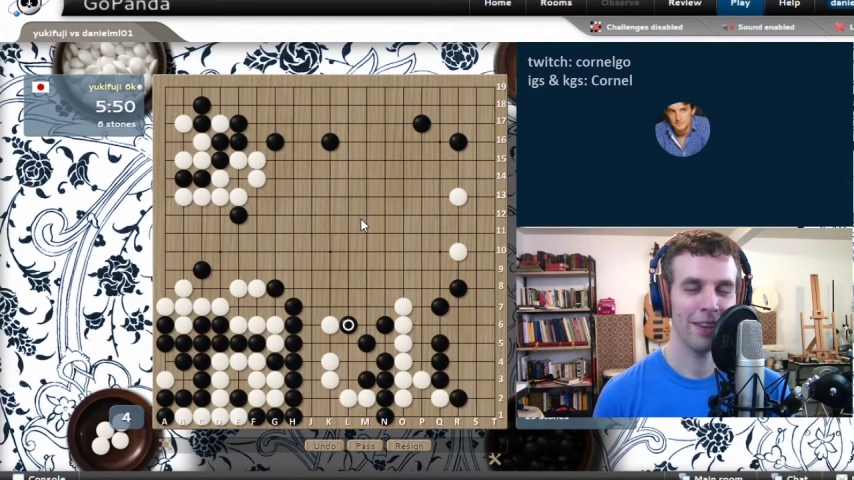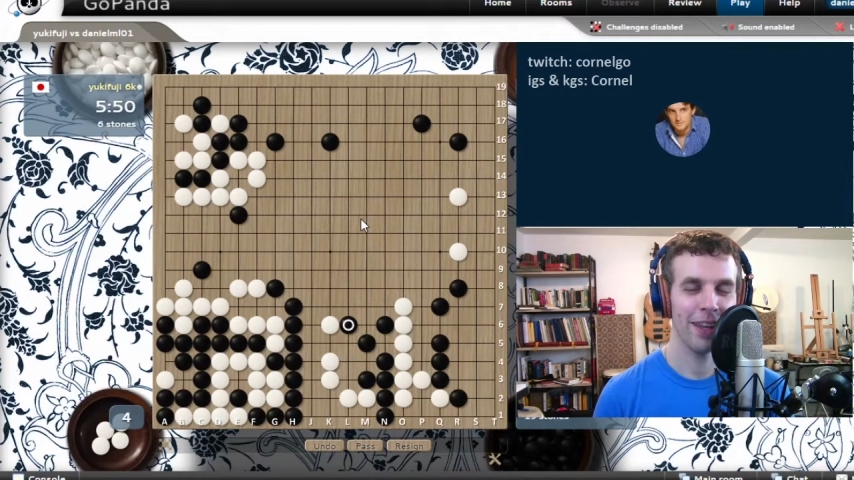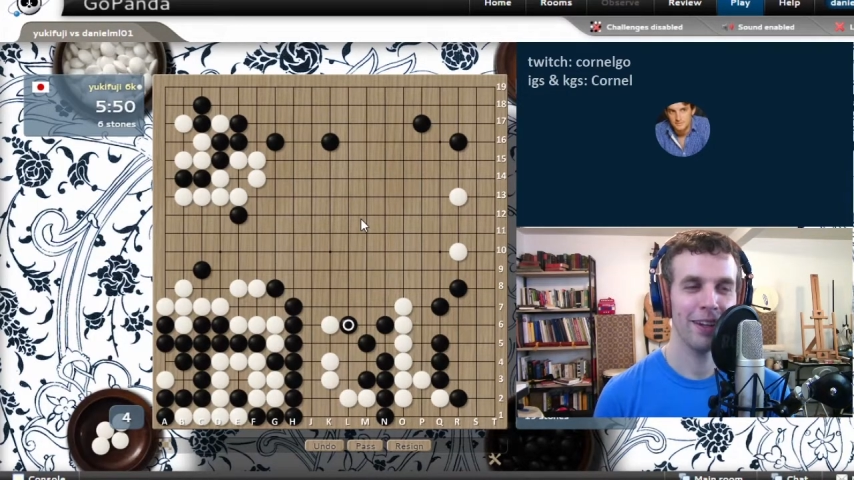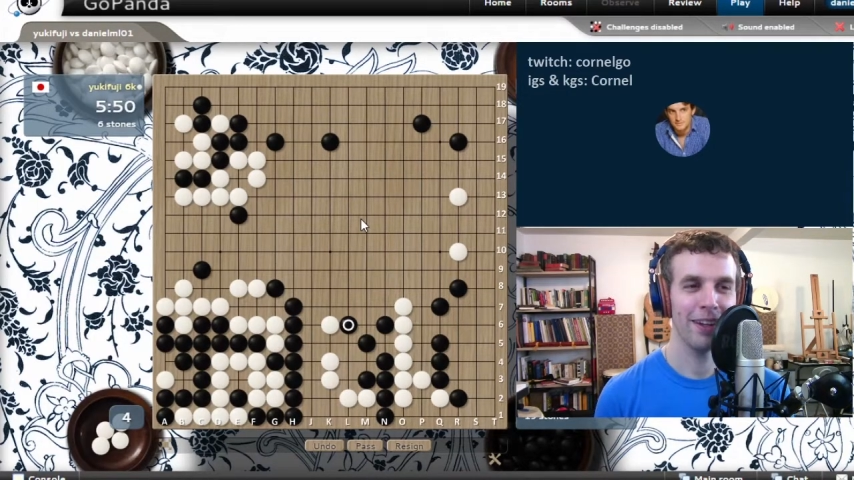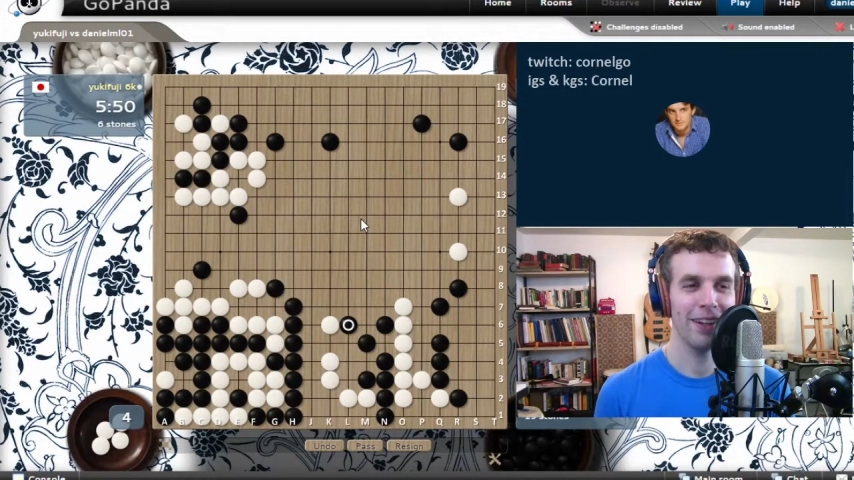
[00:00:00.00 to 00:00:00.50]

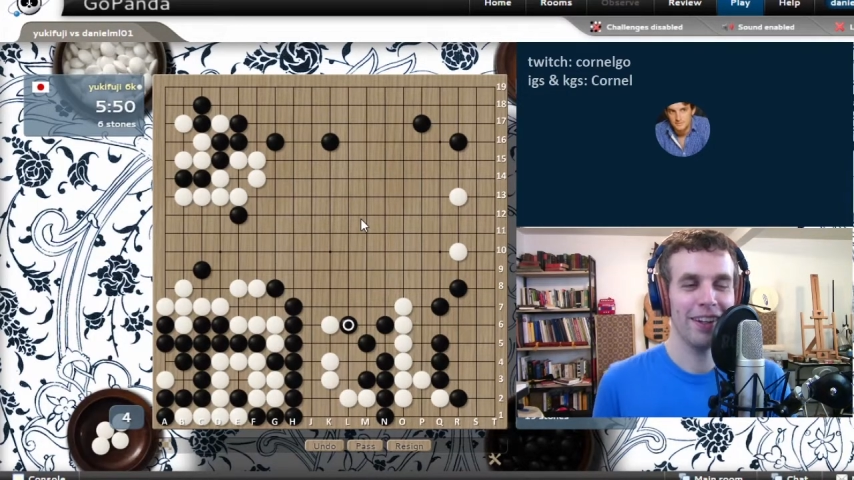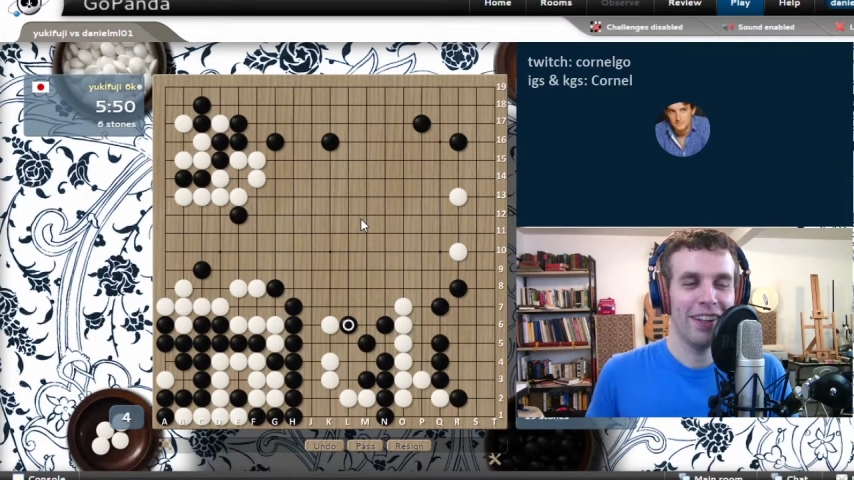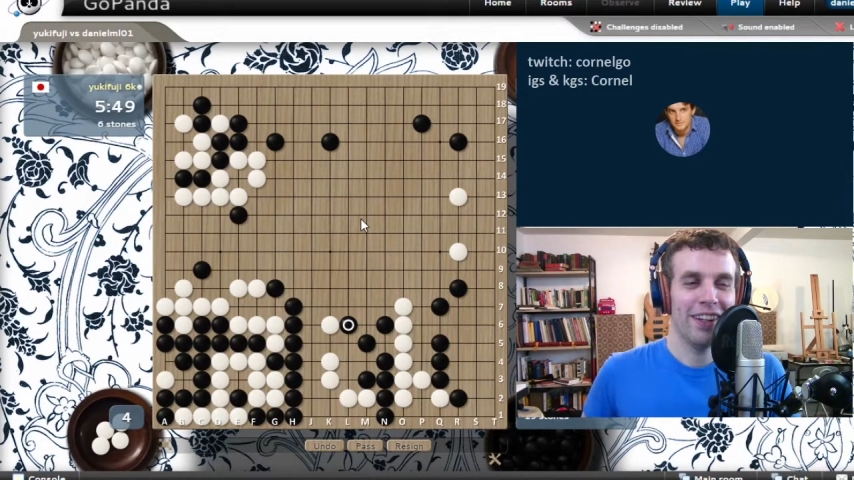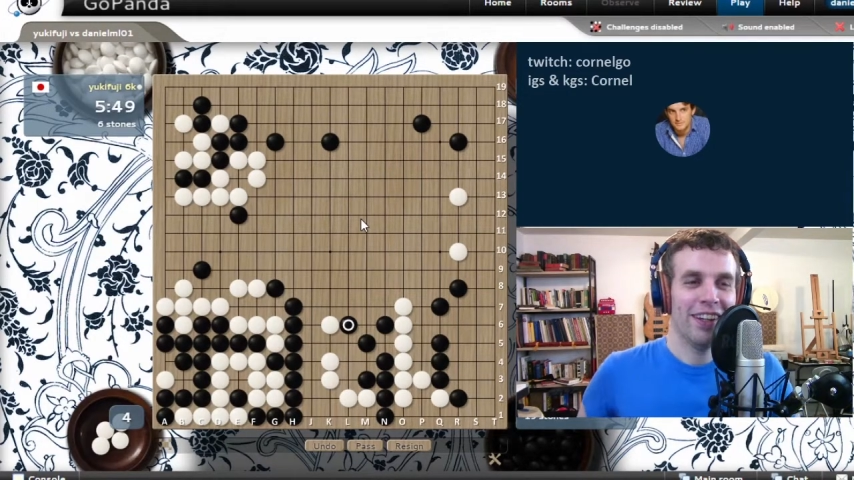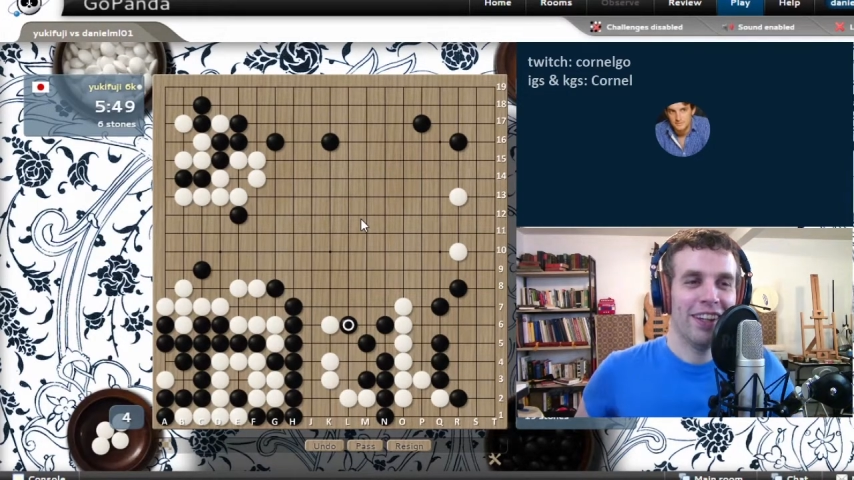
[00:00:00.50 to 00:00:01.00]
2 different
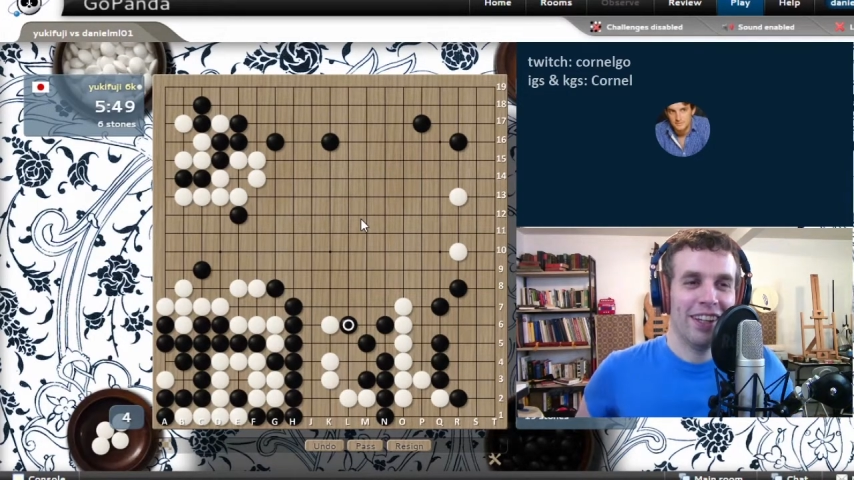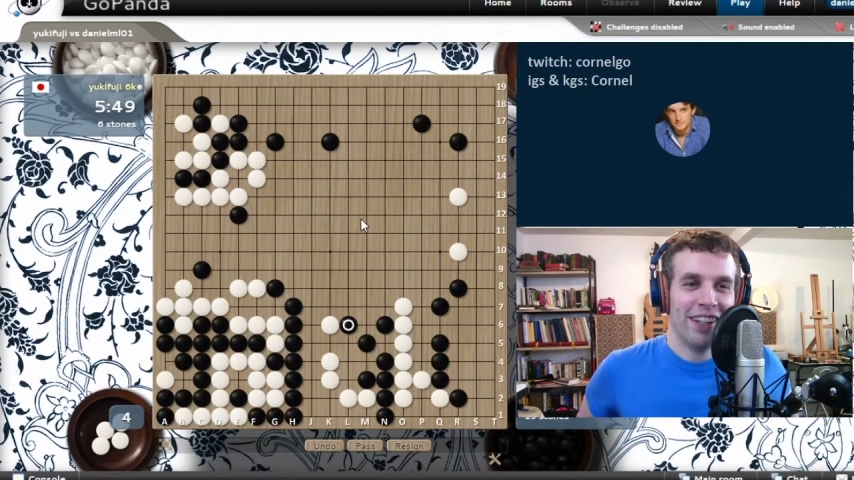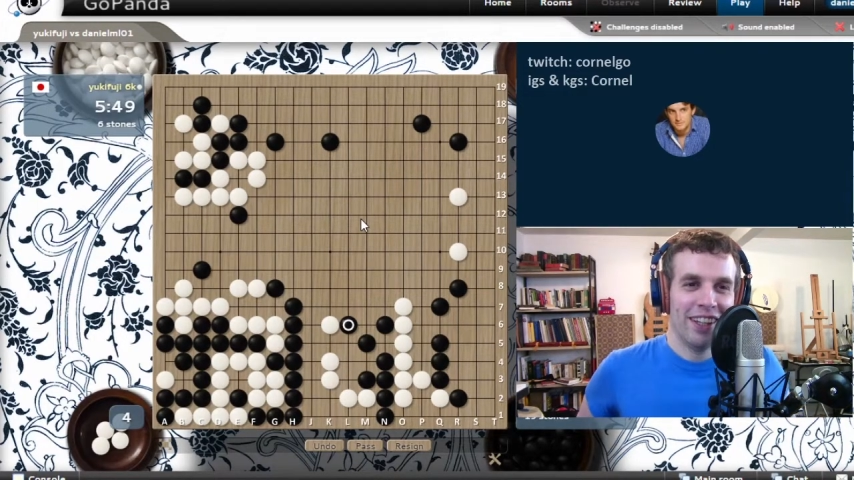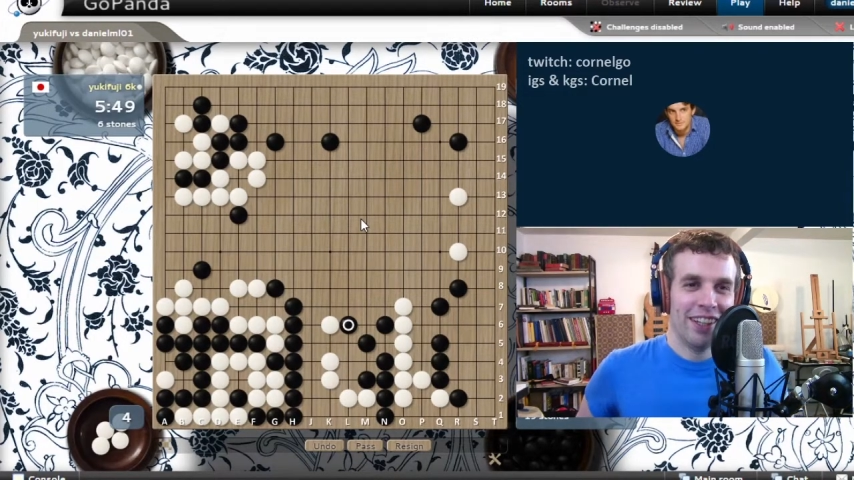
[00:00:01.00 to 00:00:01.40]
clients.